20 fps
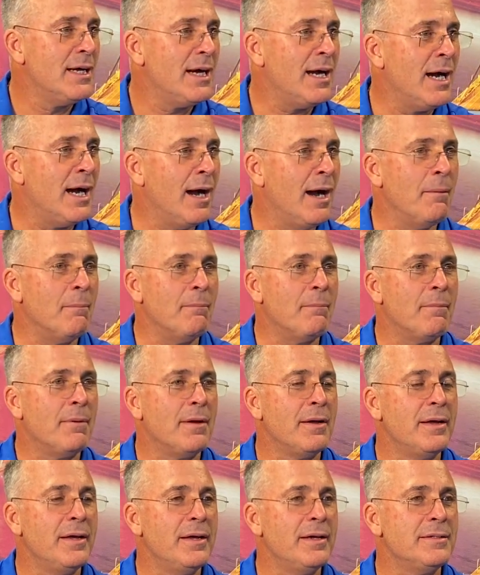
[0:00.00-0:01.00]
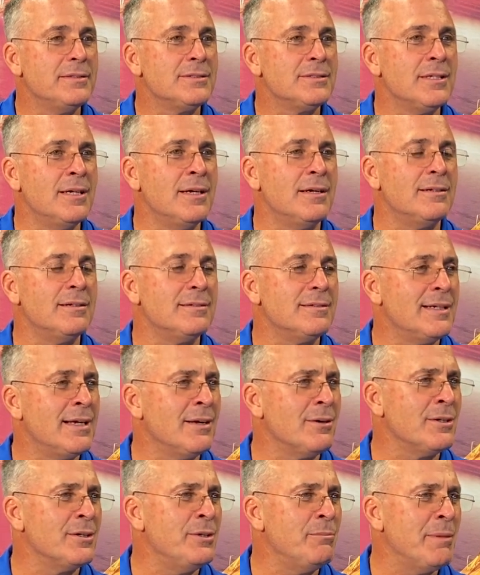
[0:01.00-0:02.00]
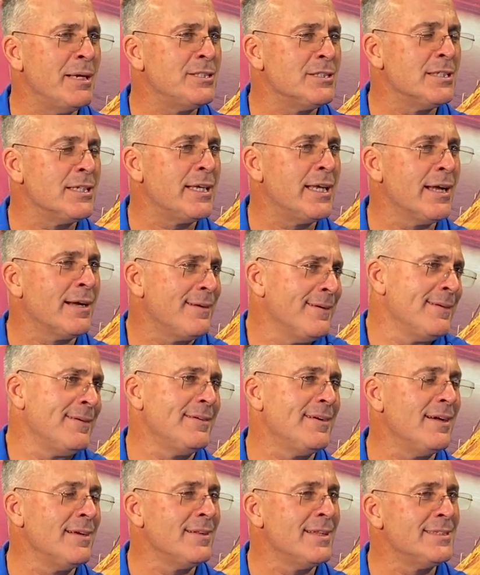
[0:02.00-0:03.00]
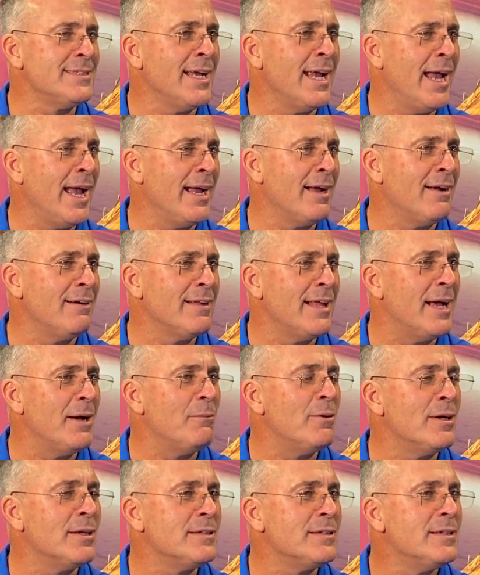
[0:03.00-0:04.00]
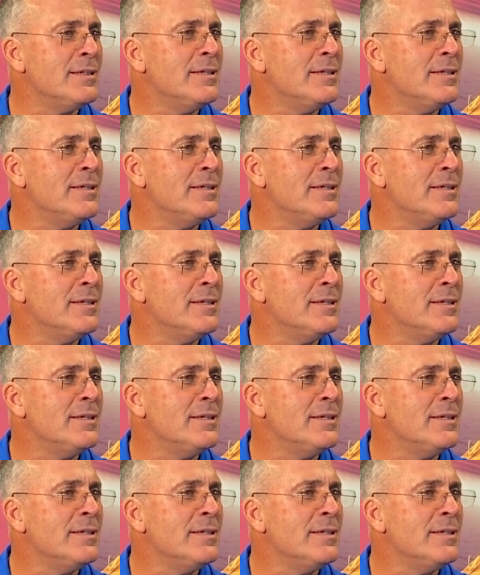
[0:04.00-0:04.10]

Um, so I don't know. You mentioned the kicker. I'll let you hang on that one.